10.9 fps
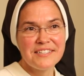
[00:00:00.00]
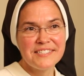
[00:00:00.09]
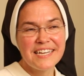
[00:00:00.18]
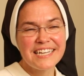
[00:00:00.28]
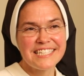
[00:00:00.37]

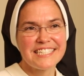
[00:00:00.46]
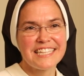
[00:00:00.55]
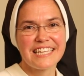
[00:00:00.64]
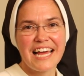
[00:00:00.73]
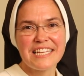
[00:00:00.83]
second to
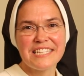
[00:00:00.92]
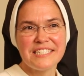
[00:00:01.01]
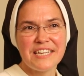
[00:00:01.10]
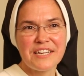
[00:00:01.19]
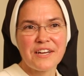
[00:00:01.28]
the
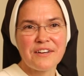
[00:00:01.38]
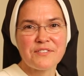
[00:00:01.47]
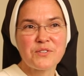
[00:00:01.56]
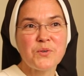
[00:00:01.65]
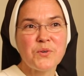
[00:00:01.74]
last day of
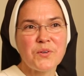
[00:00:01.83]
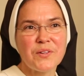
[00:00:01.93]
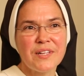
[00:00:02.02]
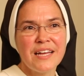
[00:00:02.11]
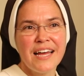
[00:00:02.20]
school,